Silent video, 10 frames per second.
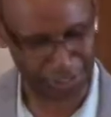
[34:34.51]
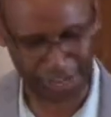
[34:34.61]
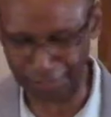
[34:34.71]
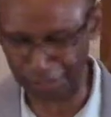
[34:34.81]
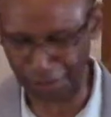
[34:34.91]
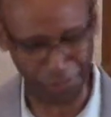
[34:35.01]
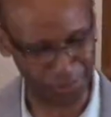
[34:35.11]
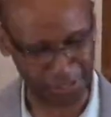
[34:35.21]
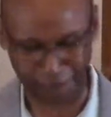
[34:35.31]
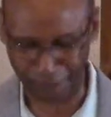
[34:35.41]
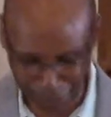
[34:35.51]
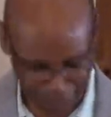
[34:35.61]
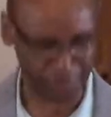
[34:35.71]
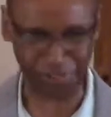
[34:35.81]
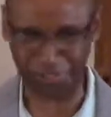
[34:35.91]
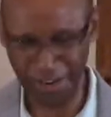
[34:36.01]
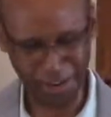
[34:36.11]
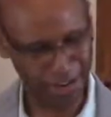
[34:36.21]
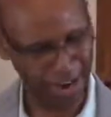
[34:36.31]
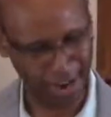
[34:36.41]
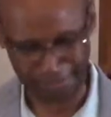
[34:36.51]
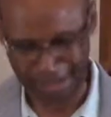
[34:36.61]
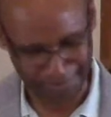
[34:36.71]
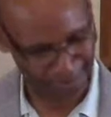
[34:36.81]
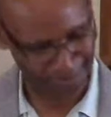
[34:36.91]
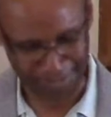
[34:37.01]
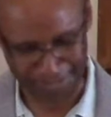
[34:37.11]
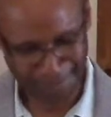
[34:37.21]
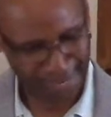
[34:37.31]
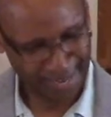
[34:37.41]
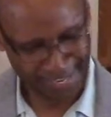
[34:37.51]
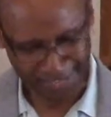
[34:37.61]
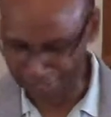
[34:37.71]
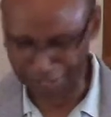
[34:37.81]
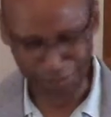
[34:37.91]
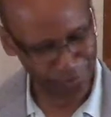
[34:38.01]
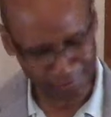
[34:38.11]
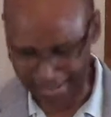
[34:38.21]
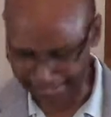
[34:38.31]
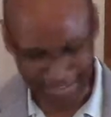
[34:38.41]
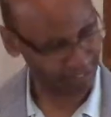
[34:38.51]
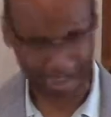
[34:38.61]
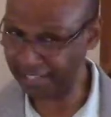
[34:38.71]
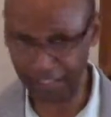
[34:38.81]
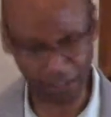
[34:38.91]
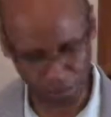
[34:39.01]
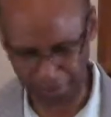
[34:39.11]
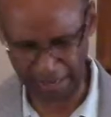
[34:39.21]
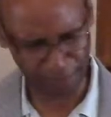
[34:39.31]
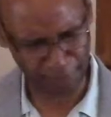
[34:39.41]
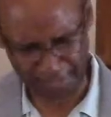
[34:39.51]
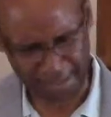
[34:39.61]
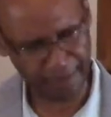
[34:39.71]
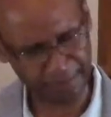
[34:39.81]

David Goldstein first uh, came up with it, he said, You've got cancer. I didn't go to him for that.